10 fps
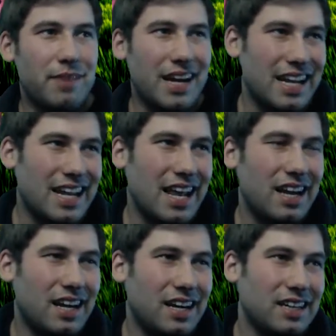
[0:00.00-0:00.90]
making
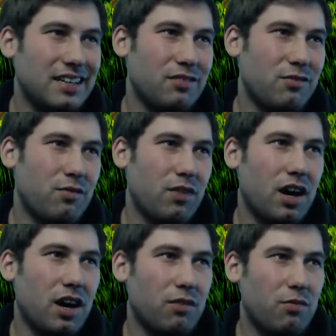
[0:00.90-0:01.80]
that
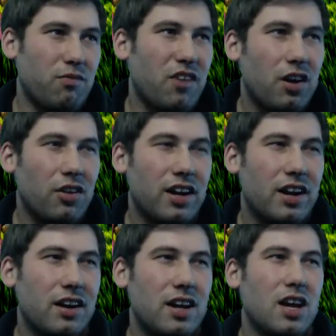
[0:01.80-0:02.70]
funnel
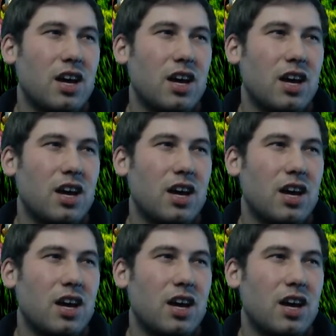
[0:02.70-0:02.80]
there.